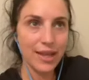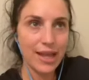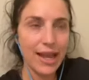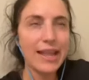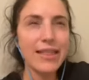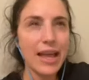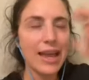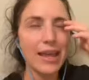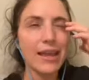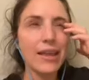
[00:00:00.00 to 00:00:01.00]
And
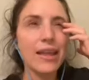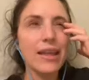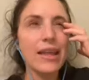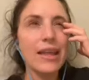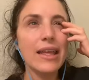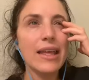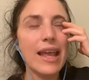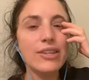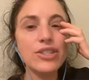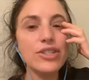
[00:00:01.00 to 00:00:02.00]
like,
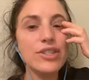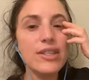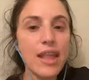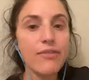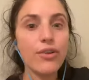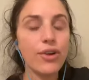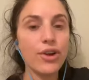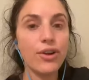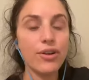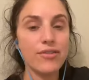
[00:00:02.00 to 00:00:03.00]
it just never
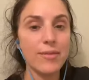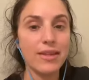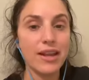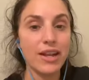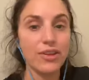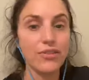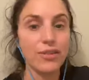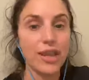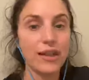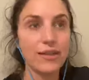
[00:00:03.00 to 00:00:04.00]
occurred to me that I could do
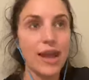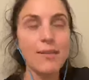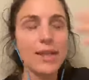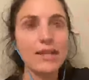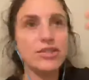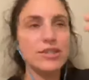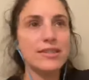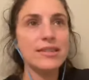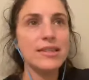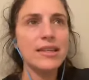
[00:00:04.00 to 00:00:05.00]
that. I mean, it just,